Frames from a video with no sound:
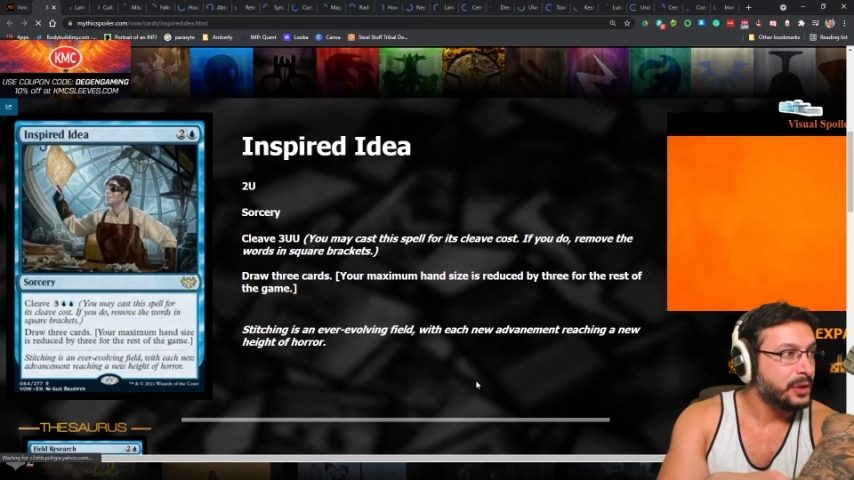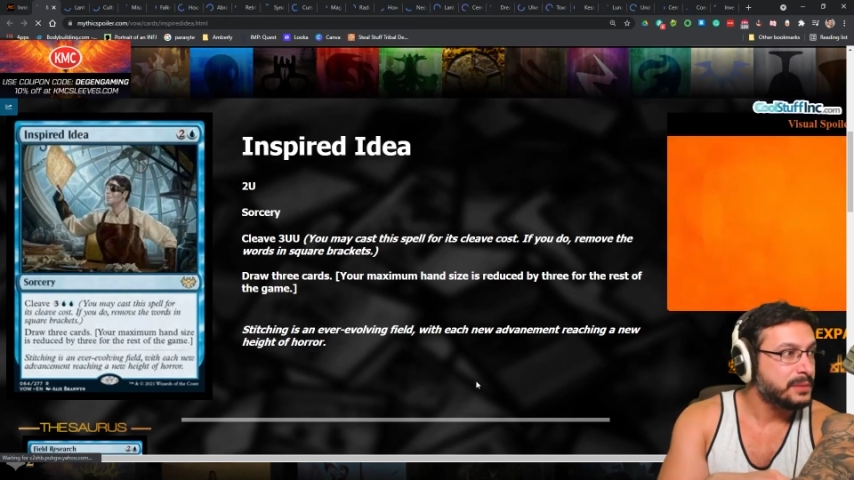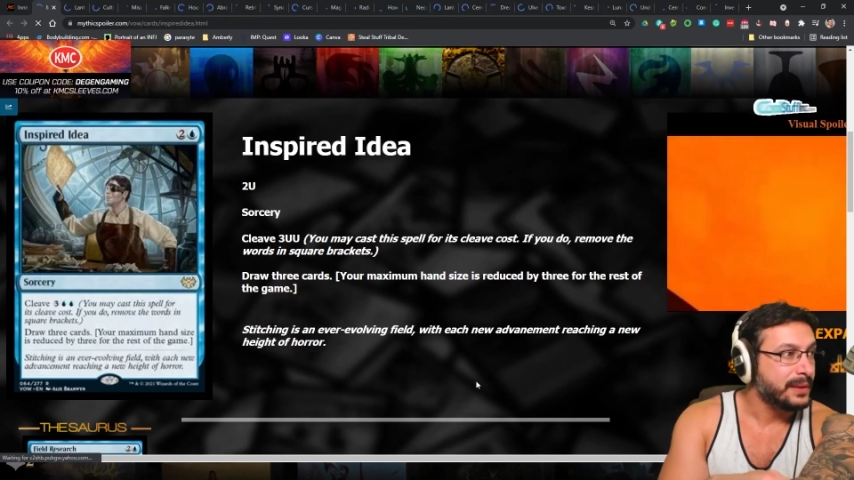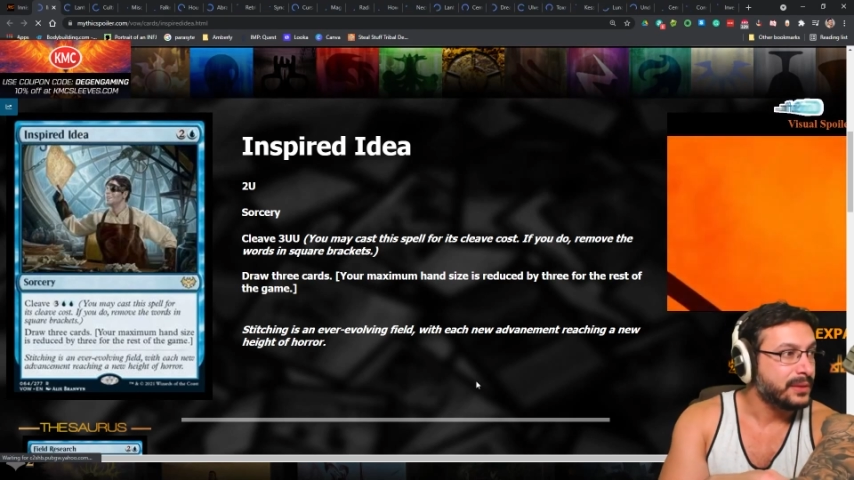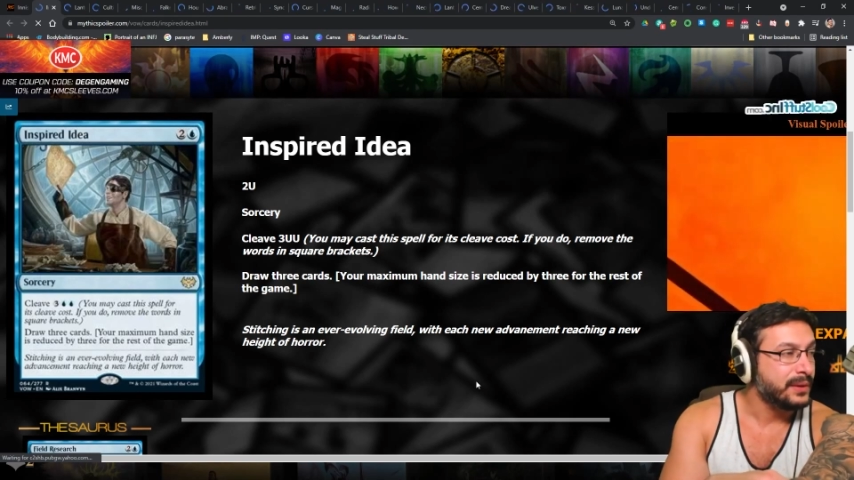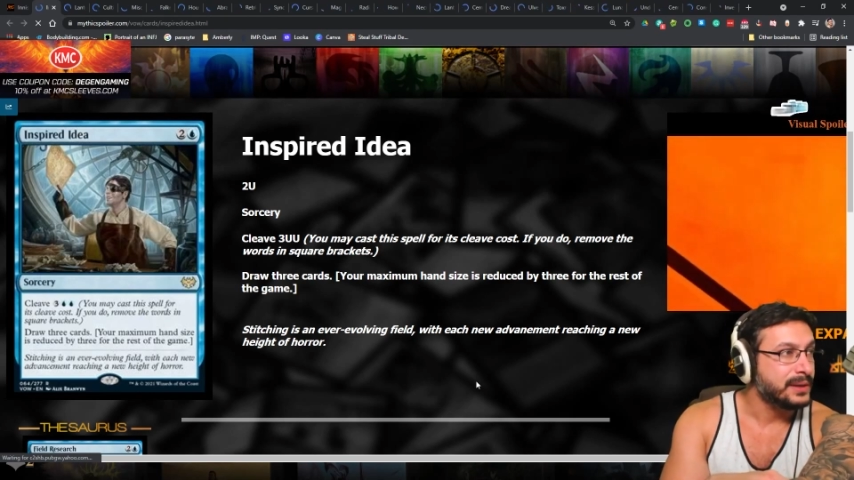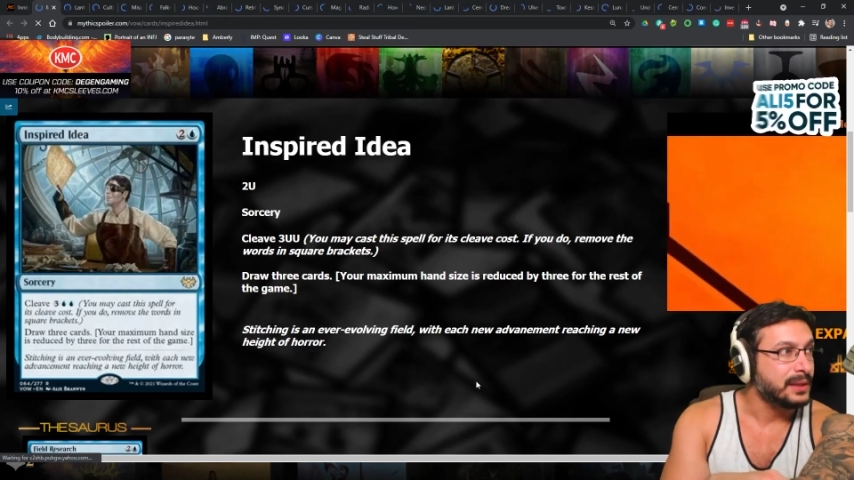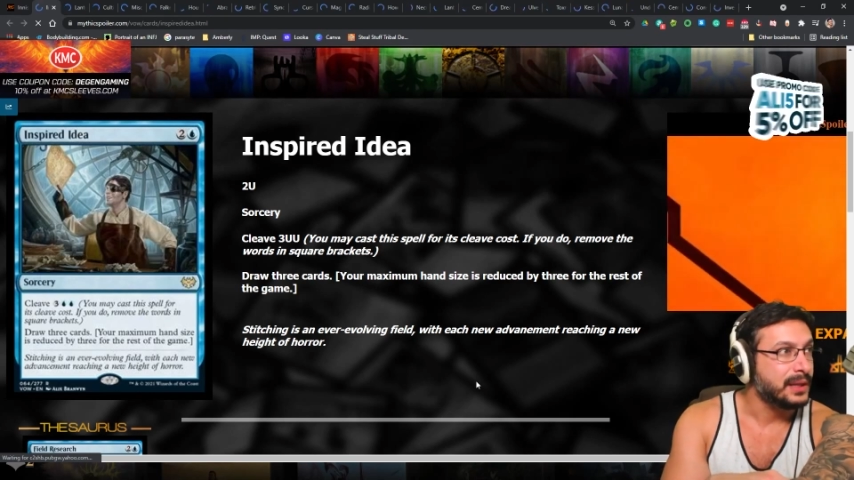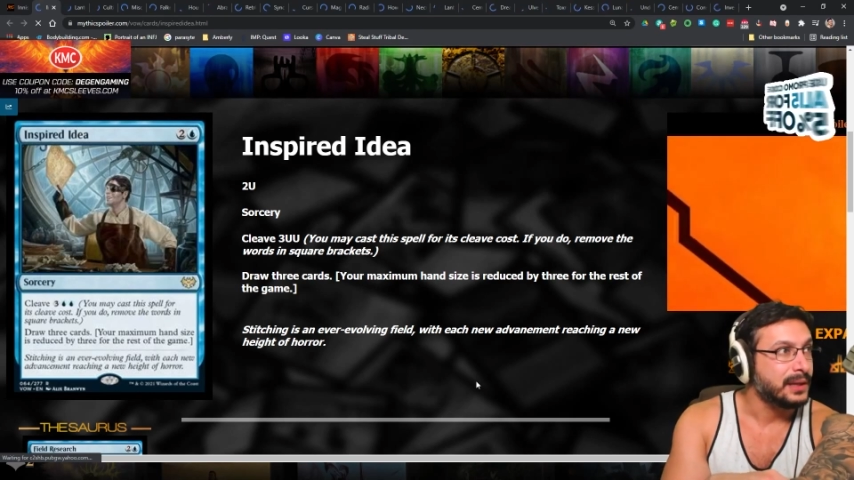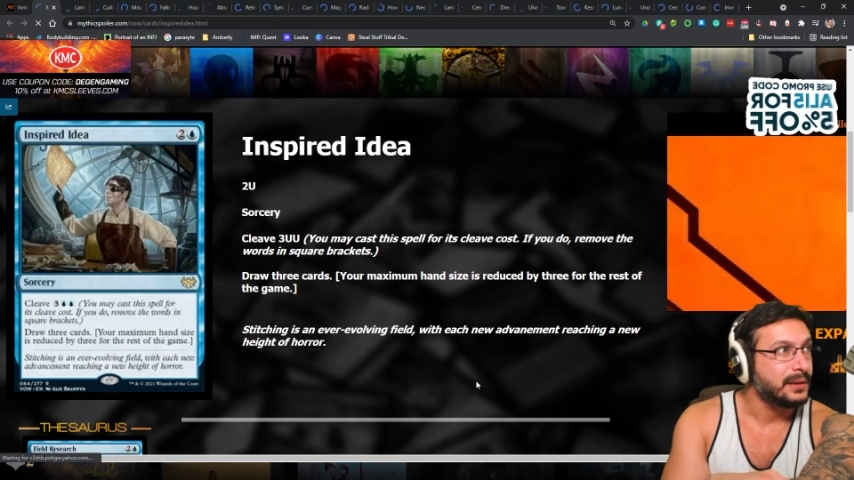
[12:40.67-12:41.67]
reduced by 3 is a
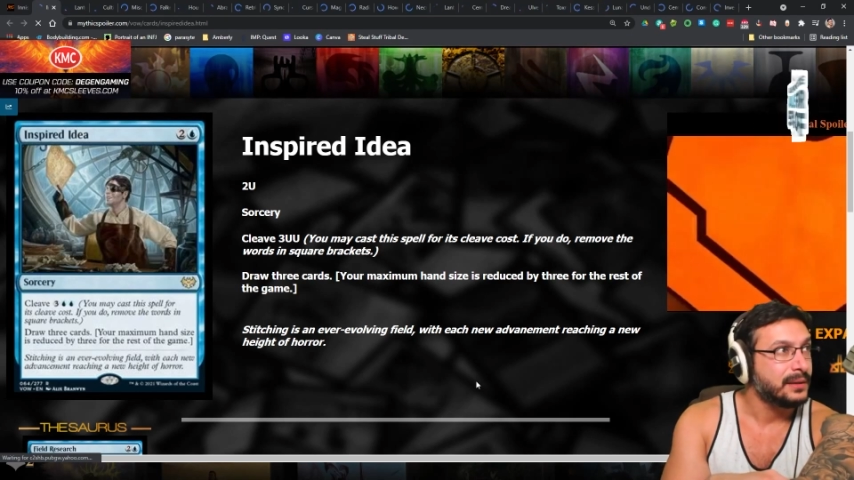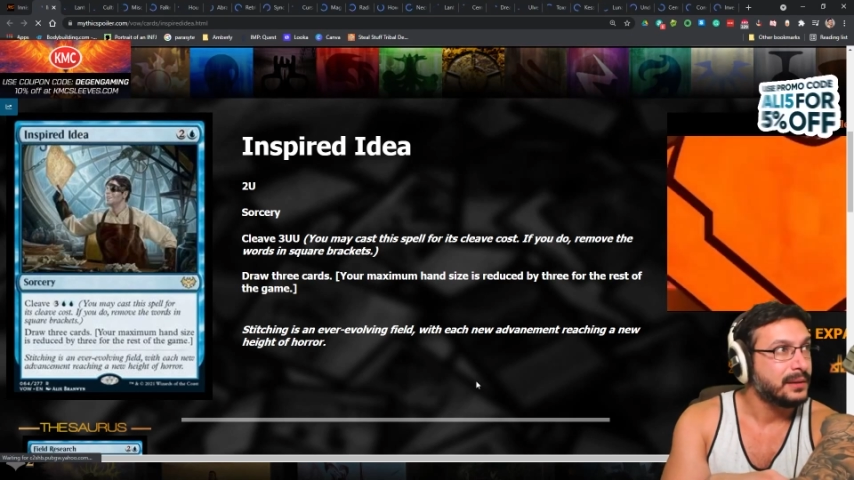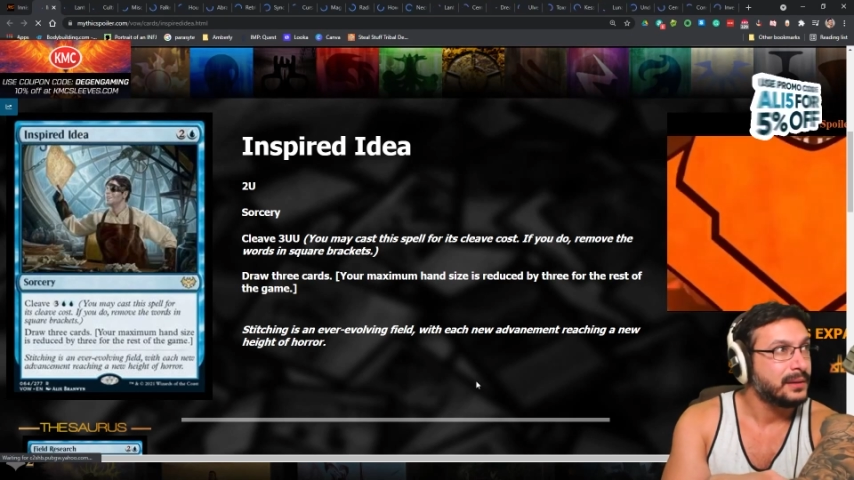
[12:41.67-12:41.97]
lot.